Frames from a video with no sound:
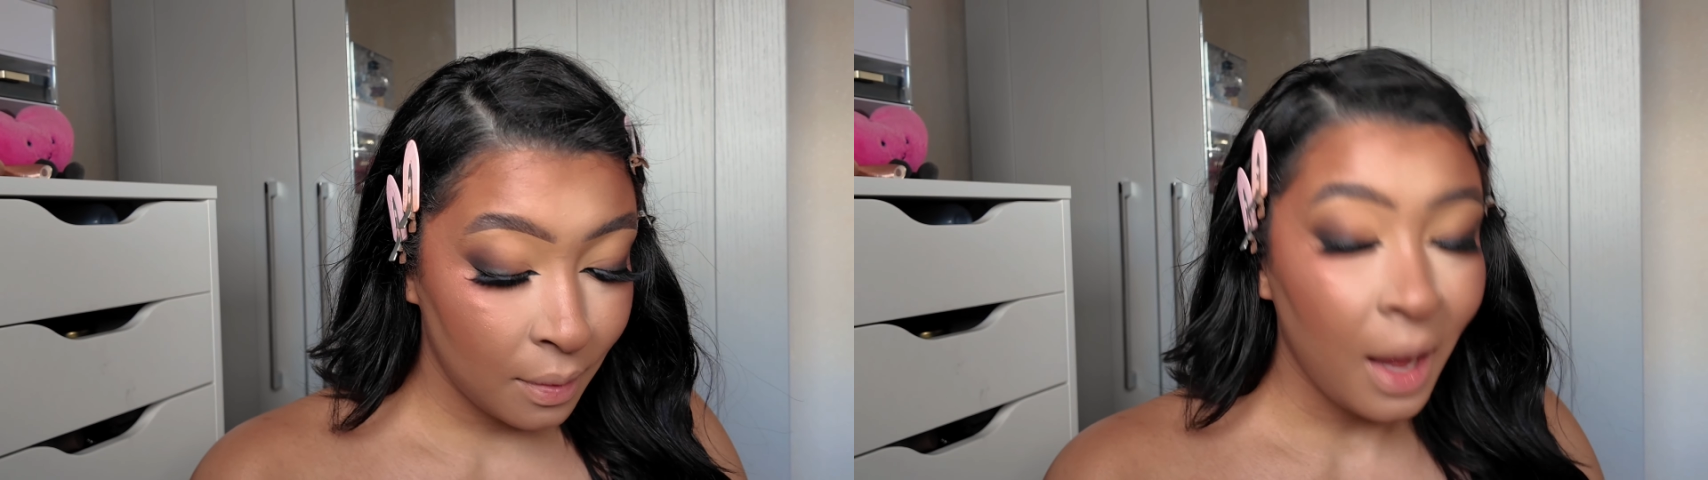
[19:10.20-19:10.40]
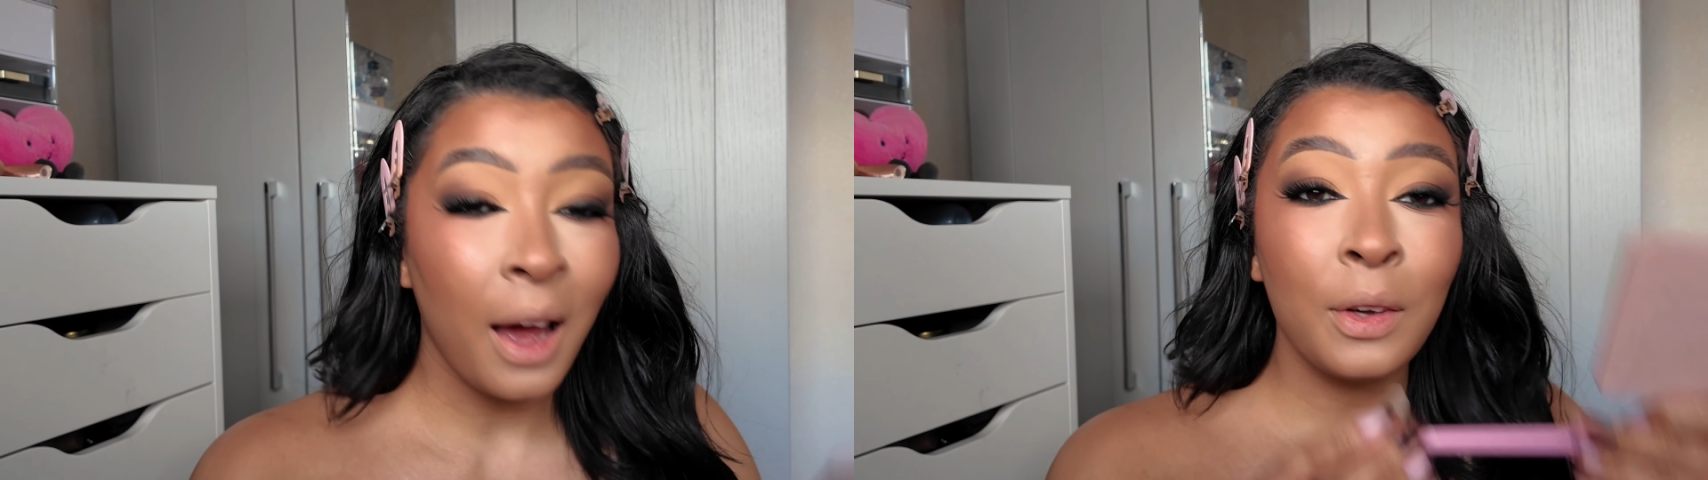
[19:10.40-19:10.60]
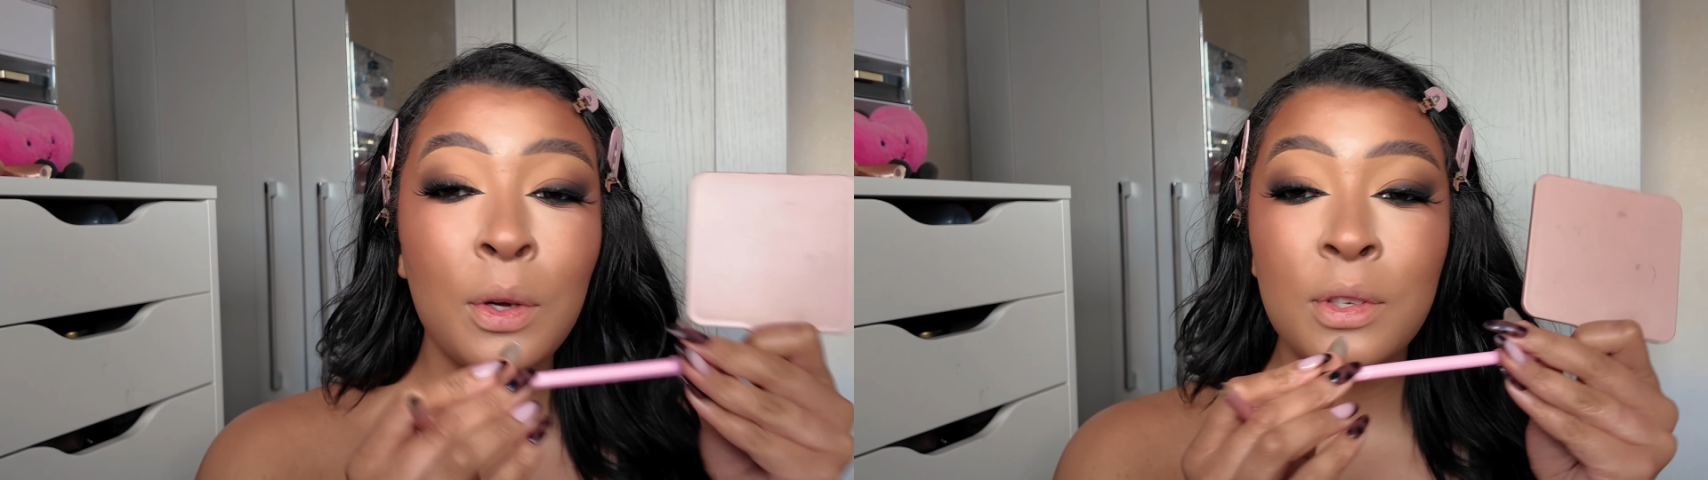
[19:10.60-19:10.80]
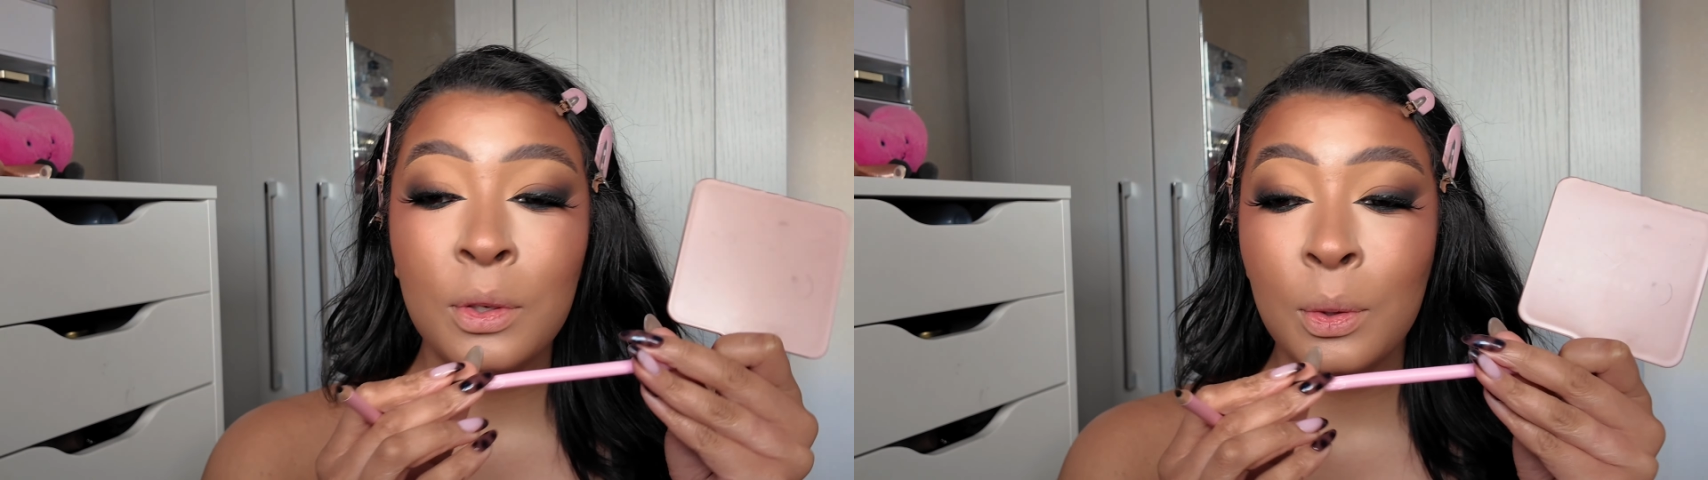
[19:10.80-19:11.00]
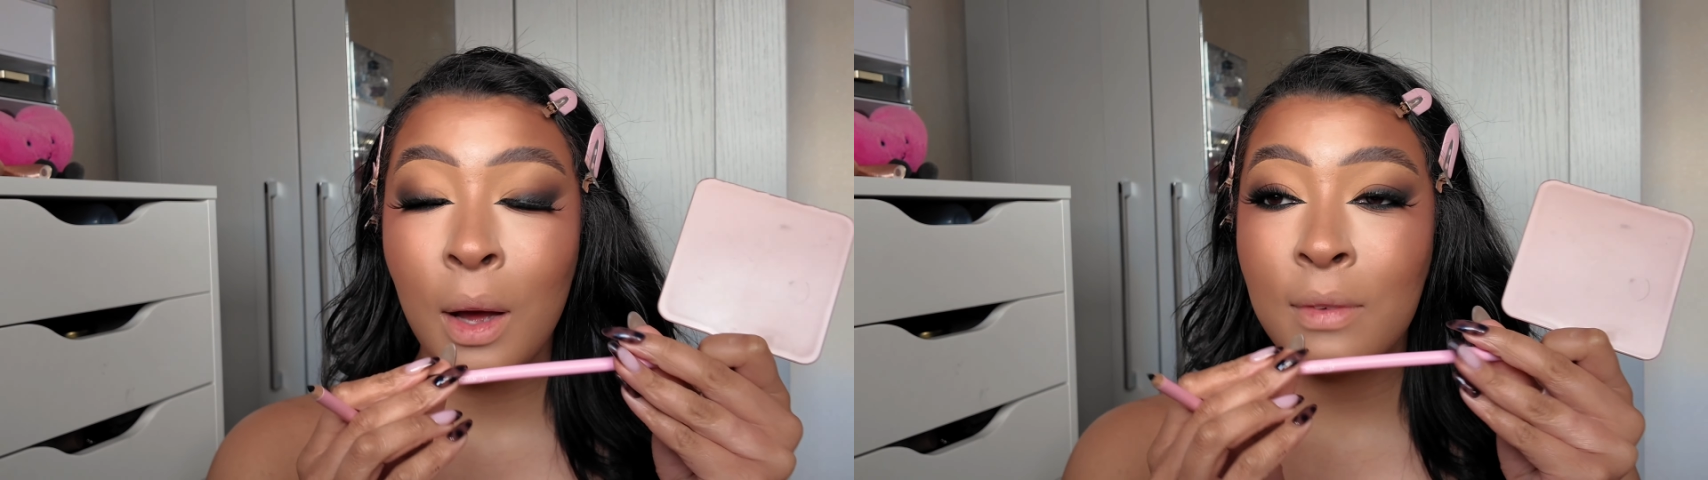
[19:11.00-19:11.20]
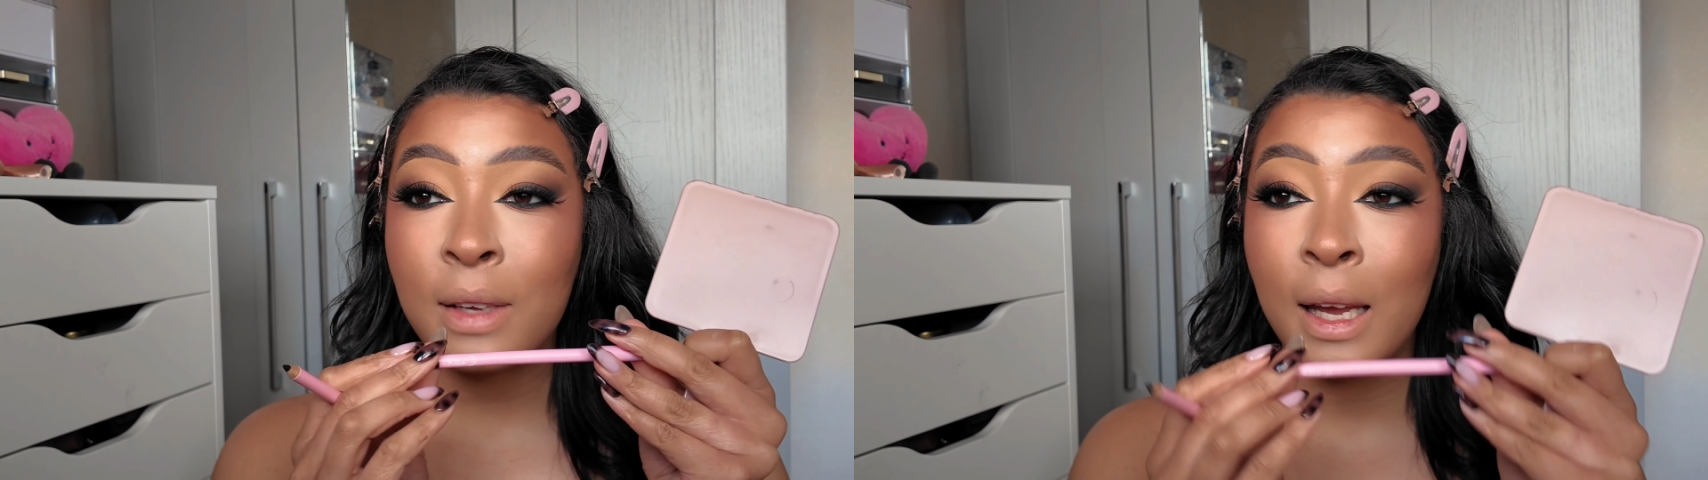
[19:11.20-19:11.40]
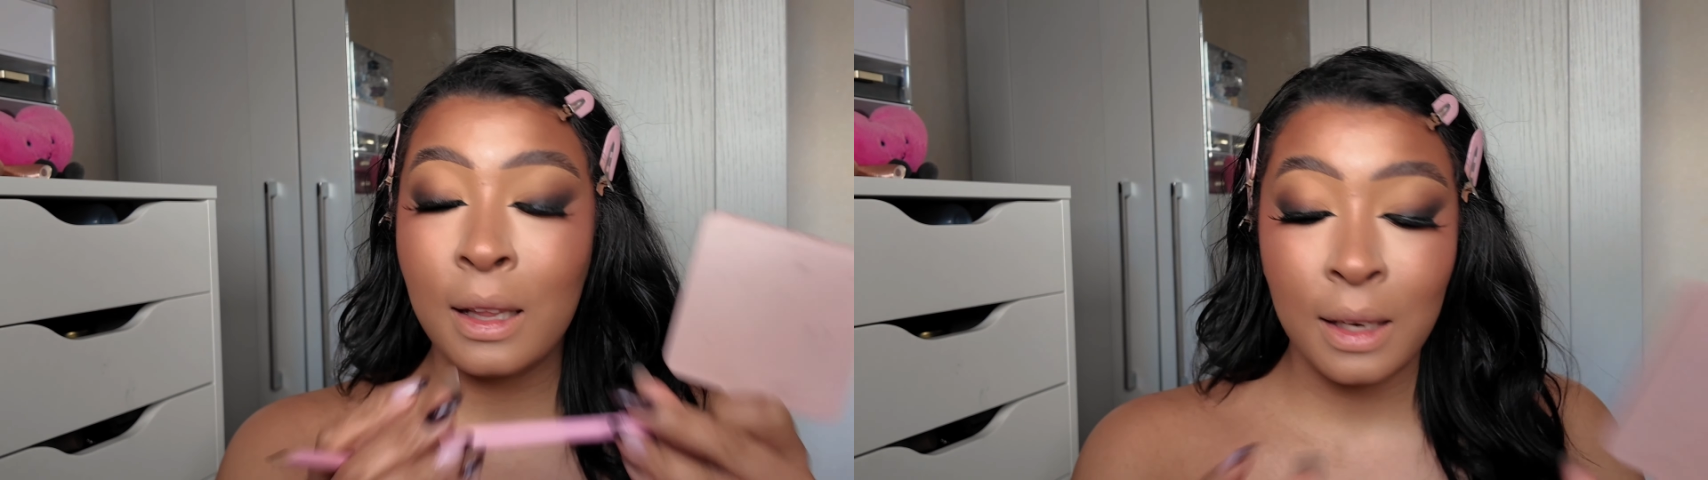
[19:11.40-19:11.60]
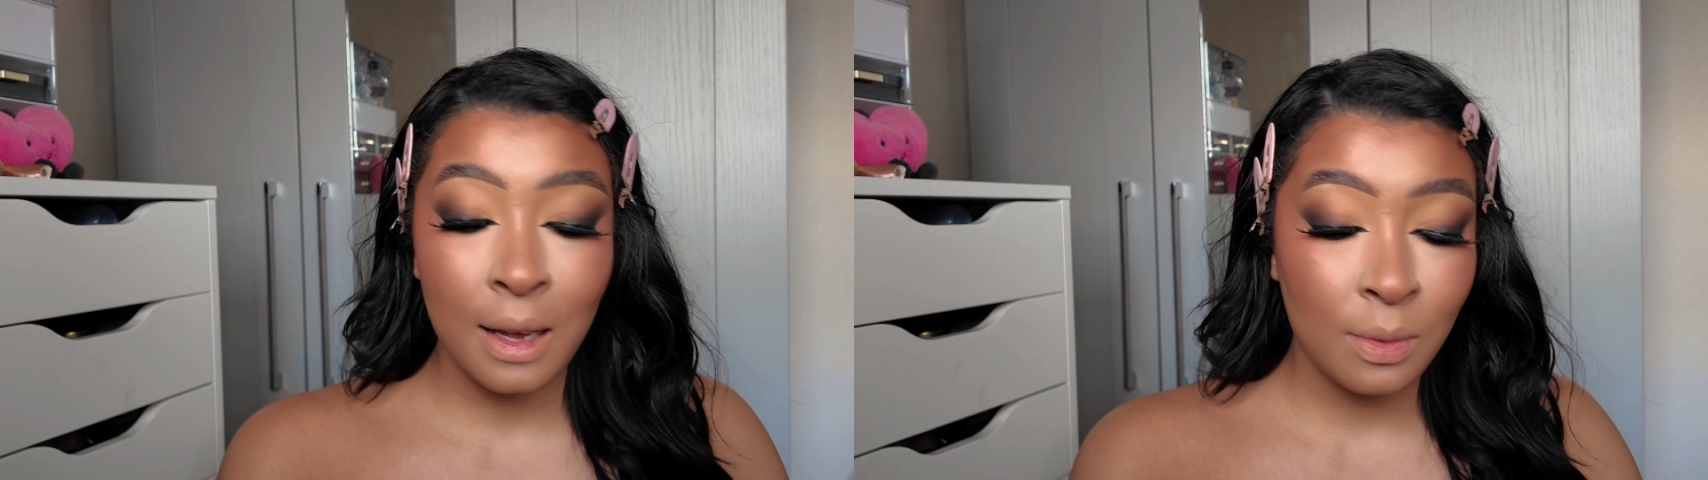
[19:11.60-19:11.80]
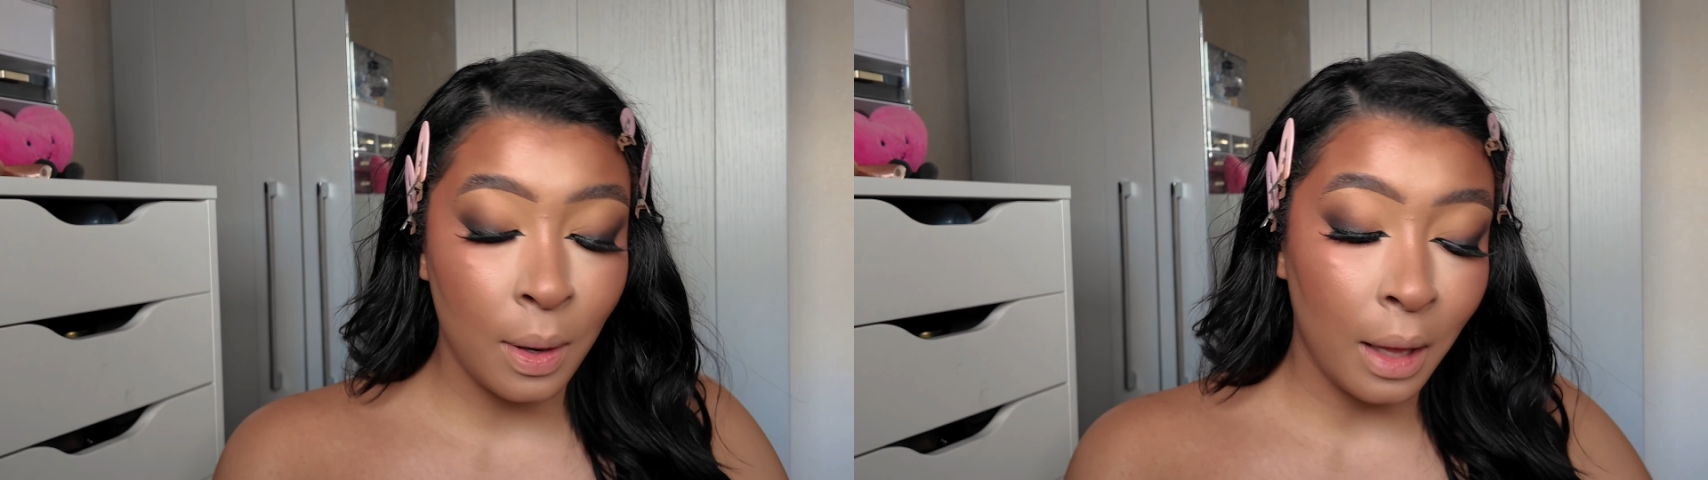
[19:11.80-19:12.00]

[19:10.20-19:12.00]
I also do have Killing It as well.